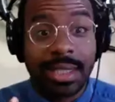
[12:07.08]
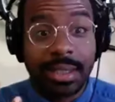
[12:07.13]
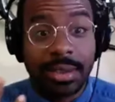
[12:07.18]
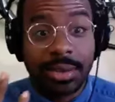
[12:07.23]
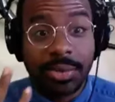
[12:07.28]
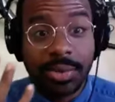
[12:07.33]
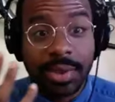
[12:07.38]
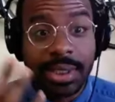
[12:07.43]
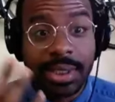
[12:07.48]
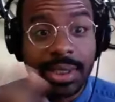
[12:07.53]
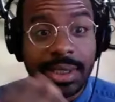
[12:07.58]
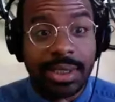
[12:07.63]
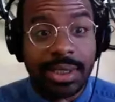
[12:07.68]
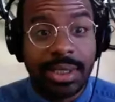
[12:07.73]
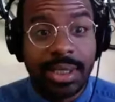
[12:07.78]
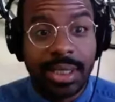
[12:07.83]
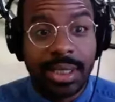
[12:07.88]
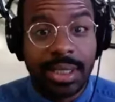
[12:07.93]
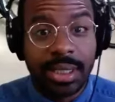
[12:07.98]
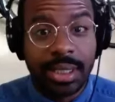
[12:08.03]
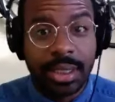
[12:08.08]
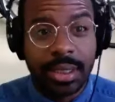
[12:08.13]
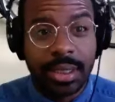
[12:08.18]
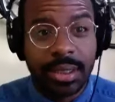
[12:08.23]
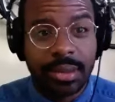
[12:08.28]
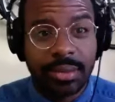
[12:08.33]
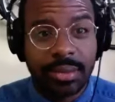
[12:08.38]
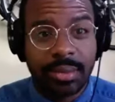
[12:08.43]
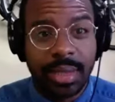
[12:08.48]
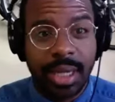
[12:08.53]
Underwood.
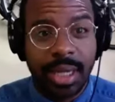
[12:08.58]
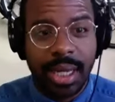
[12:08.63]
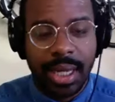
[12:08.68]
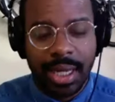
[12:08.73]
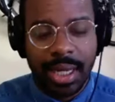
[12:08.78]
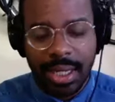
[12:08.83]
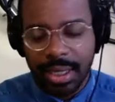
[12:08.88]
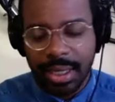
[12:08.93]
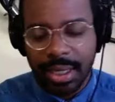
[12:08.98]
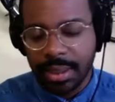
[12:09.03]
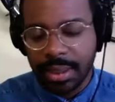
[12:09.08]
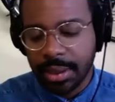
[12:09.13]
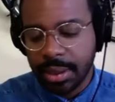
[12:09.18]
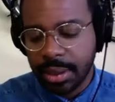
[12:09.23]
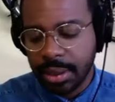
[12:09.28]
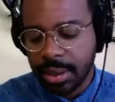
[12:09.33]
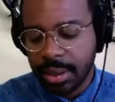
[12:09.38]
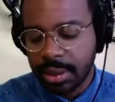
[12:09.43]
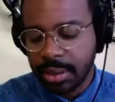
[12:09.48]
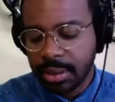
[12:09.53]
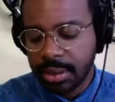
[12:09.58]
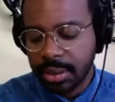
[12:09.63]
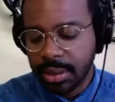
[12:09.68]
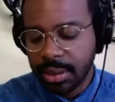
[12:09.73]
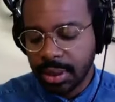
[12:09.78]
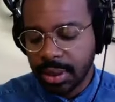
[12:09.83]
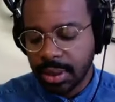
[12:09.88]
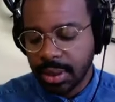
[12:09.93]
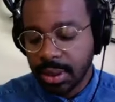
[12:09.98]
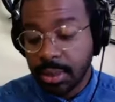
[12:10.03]
Um, I uh,
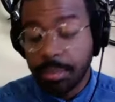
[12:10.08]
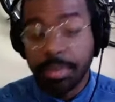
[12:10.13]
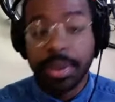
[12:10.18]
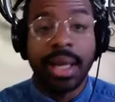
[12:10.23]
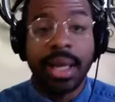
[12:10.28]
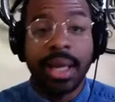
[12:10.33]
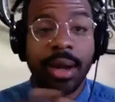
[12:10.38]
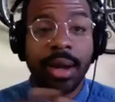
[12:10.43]
play